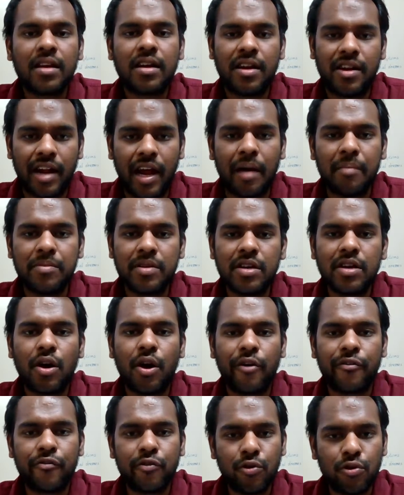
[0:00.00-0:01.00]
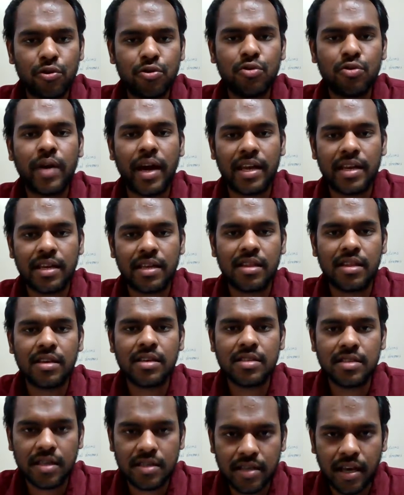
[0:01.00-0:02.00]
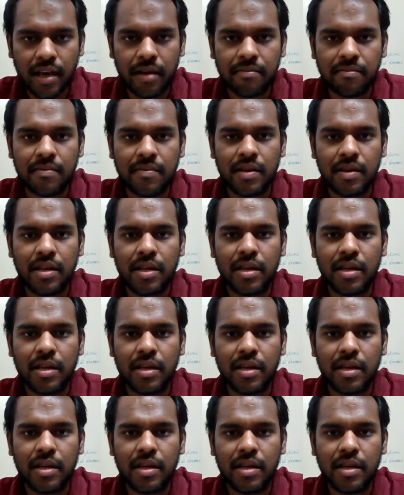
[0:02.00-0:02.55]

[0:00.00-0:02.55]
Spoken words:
Grammar of Urdu and Hindi is the same.